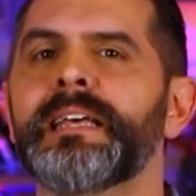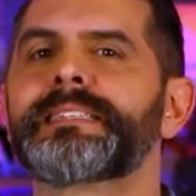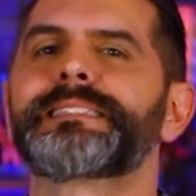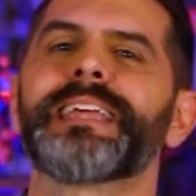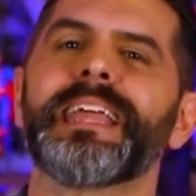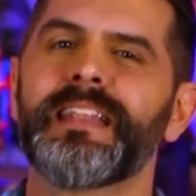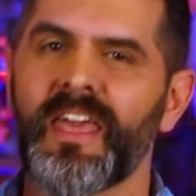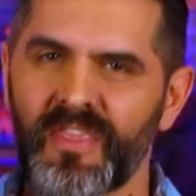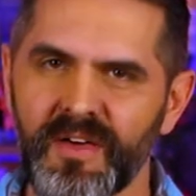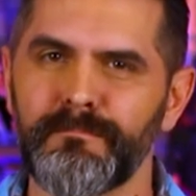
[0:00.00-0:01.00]

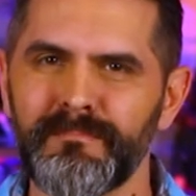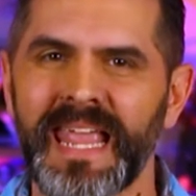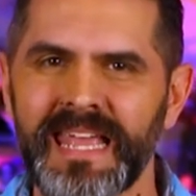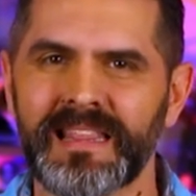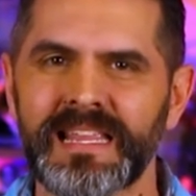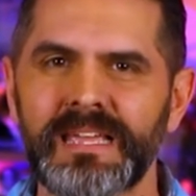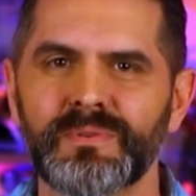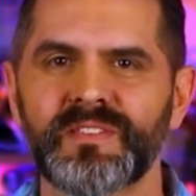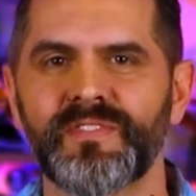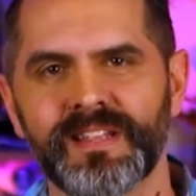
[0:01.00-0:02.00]
Stan "the Man" Lee
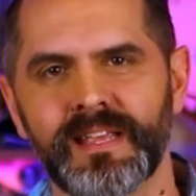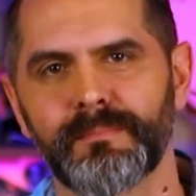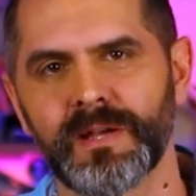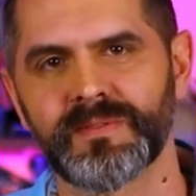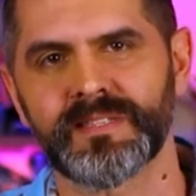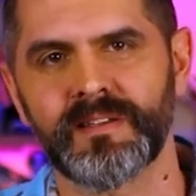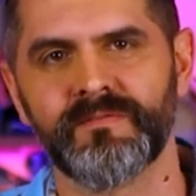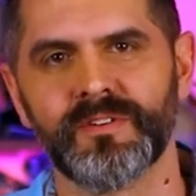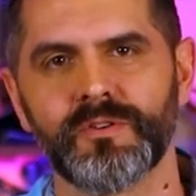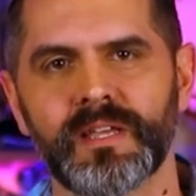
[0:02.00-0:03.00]
was feeling about Sun
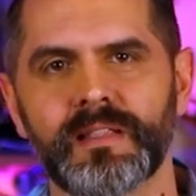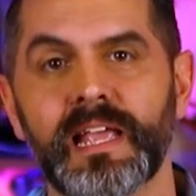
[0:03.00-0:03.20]
Vulcan.